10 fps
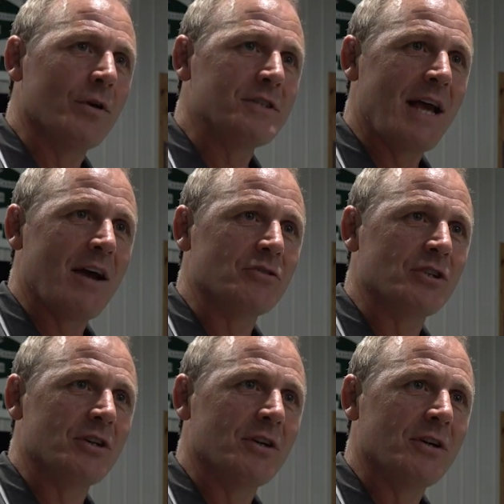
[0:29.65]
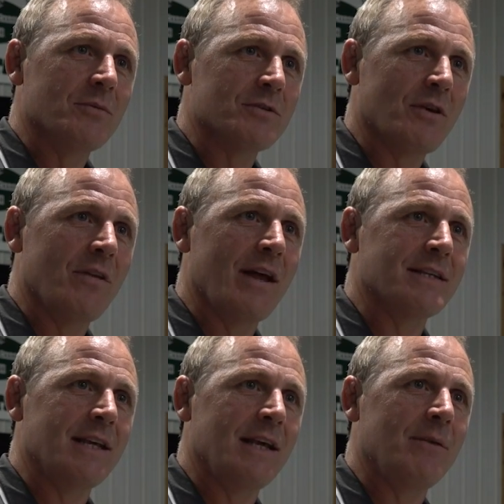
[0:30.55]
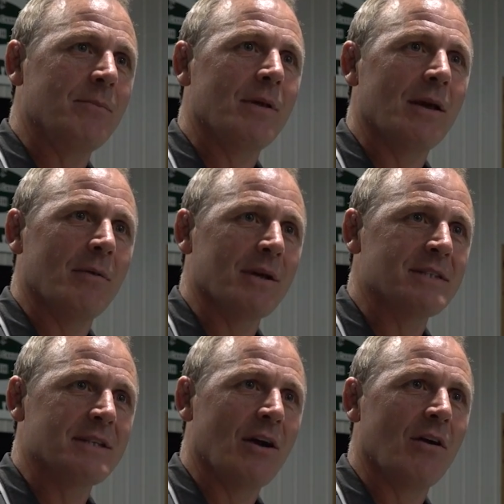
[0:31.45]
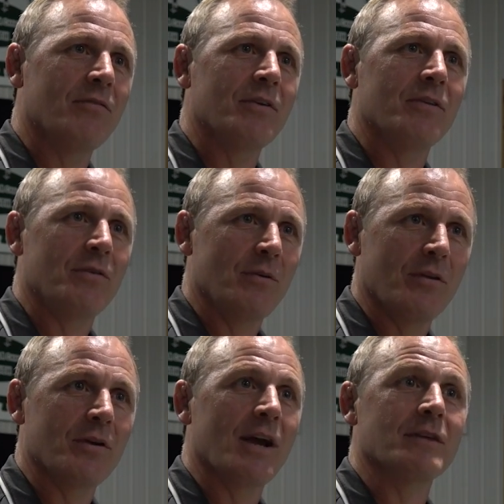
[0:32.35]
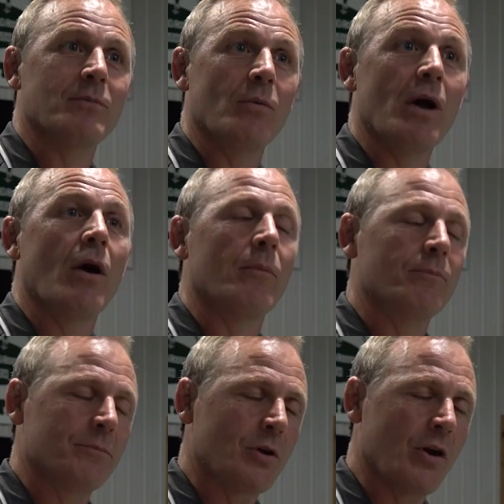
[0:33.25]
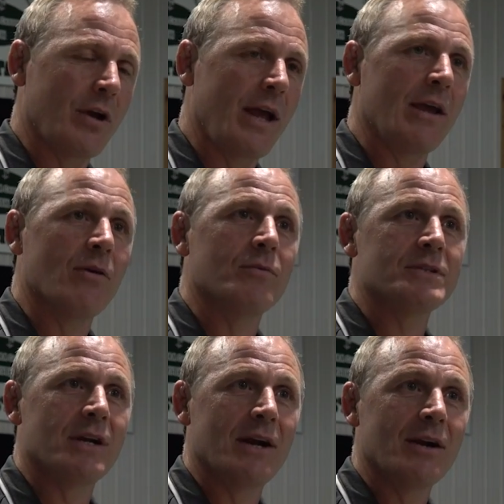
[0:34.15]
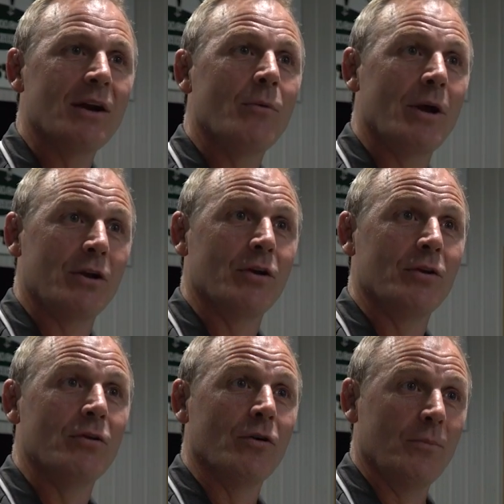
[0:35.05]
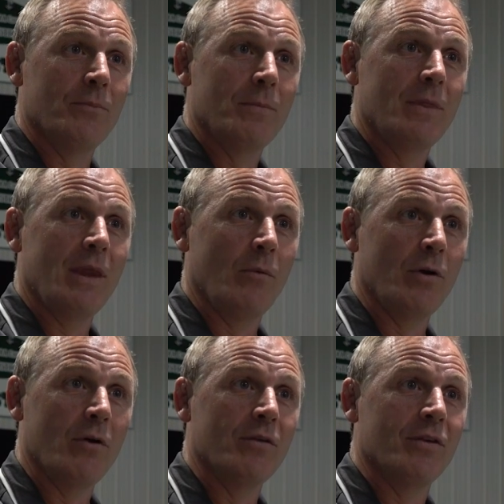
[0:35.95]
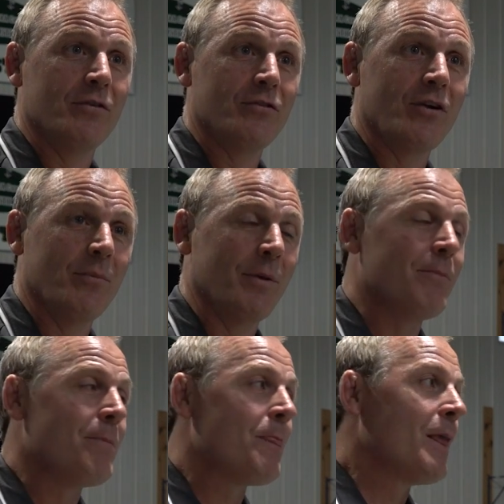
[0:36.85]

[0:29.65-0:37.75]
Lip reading: Royce Alger was on that team, and myself and a few other guys. But Kirk Angle was there. We had a good group that went over to this tournament.